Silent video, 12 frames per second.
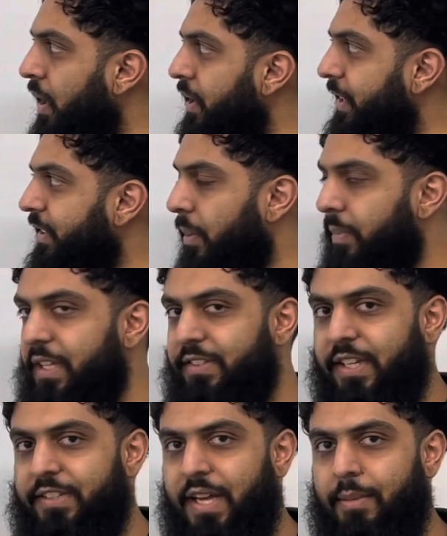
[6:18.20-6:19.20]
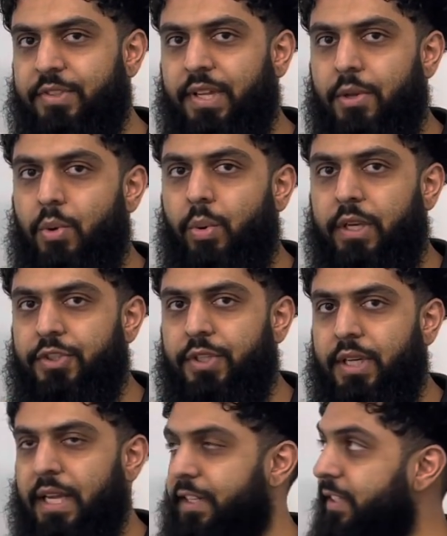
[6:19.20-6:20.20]
This completes the exam style
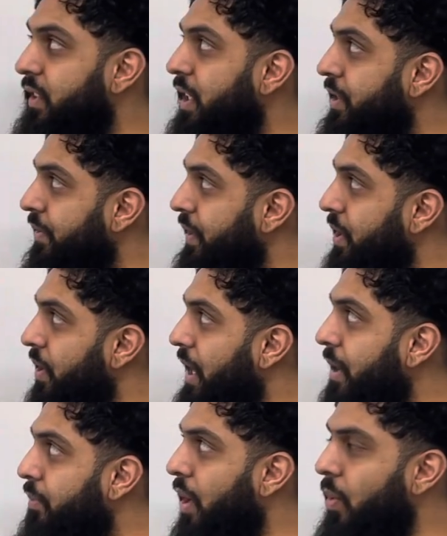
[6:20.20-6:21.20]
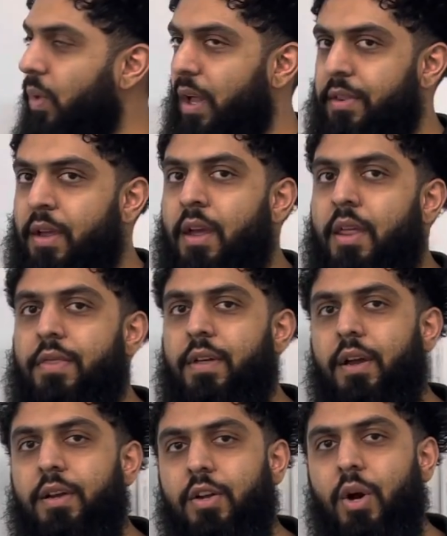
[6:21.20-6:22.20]
question and this teaching video 9.1,
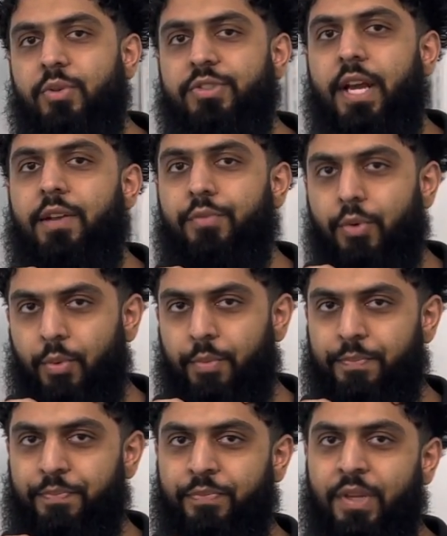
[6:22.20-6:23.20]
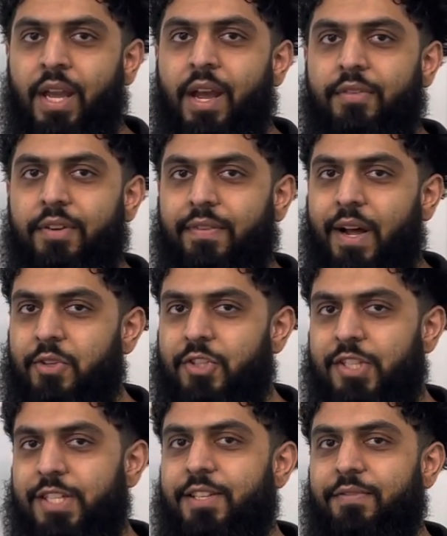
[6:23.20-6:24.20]
the cosine rule. If you found
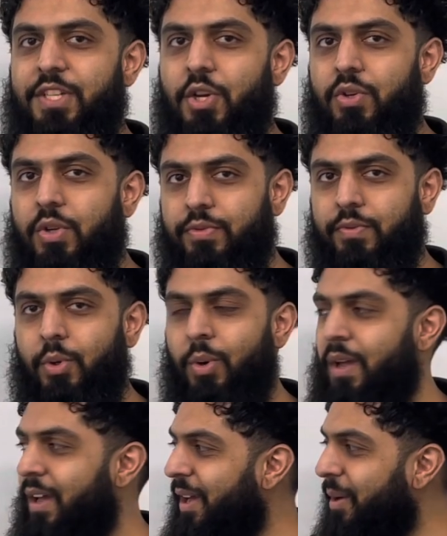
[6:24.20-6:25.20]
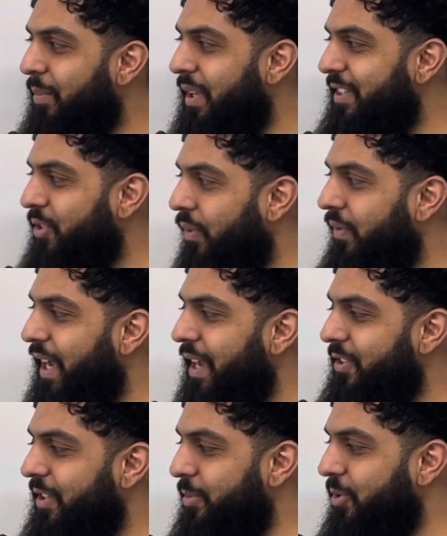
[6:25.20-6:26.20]
this teaching video useful, please don't
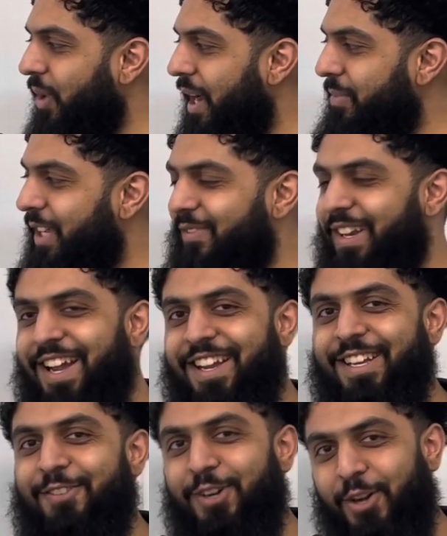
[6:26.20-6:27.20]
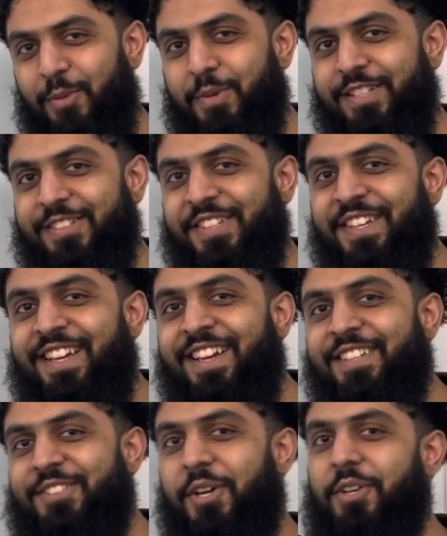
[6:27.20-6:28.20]
forget to subscribe, leave a like, leave a comment,
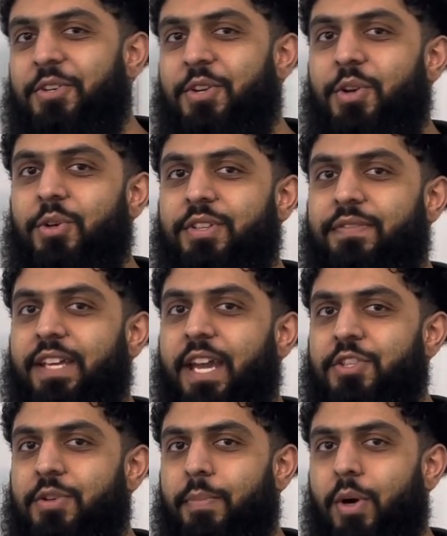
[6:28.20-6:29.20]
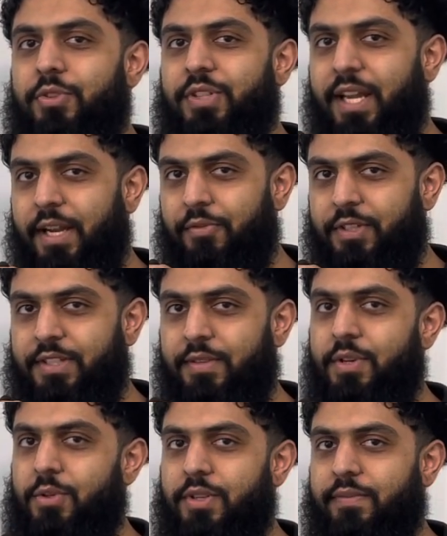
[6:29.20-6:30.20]
turn on your notification bell so that you
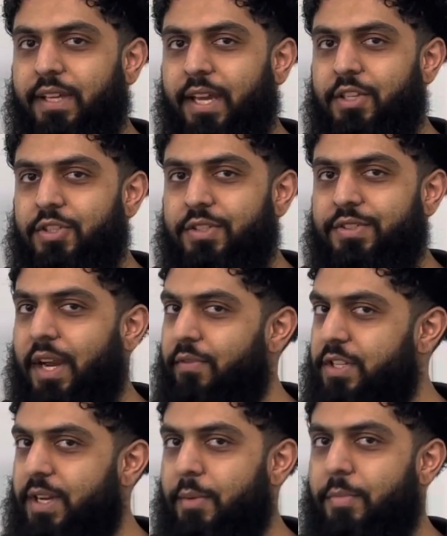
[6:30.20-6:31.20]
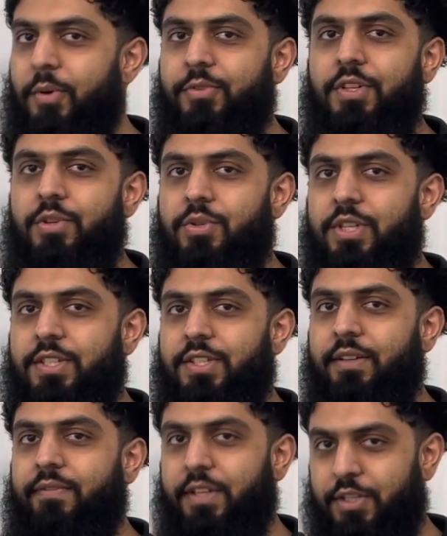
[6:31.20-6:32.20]
receive notifications every time I post a new
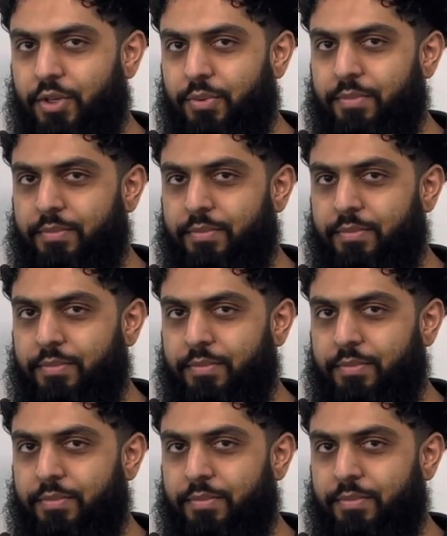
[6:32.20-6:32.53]
teaching video.